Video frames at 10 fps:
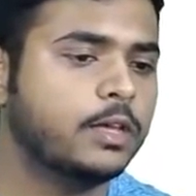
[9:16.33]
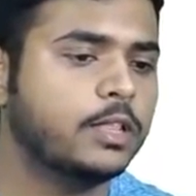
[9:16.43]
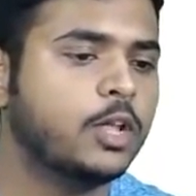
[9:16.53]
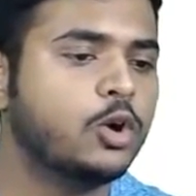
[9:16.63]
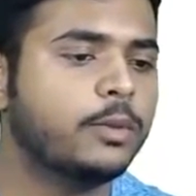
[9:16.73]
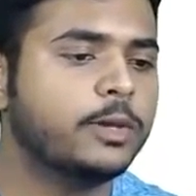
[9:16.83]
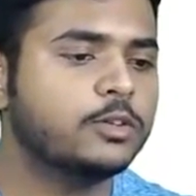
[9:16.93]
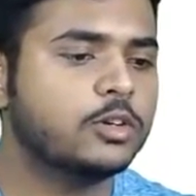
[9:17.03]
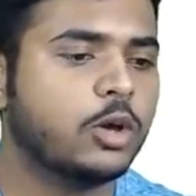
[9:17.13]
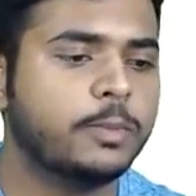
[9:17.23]
Now coming to
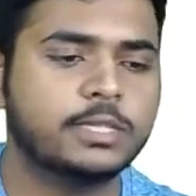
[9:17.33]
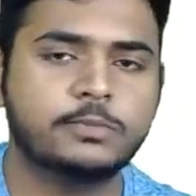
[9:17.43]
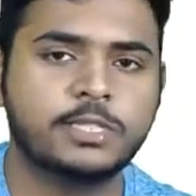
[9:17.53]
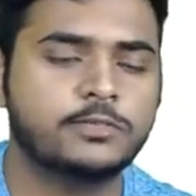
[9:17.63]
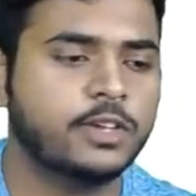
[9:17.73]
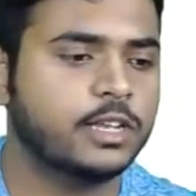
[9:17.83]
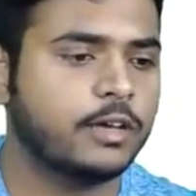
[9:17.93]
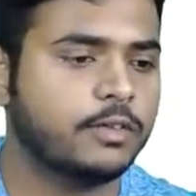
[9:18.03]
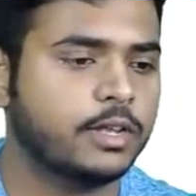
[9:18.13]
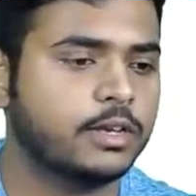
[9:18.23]
our topic, specific
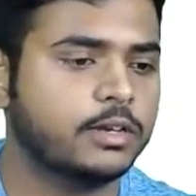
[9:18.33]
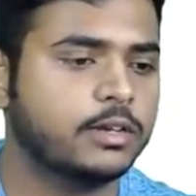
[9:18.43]
gravity.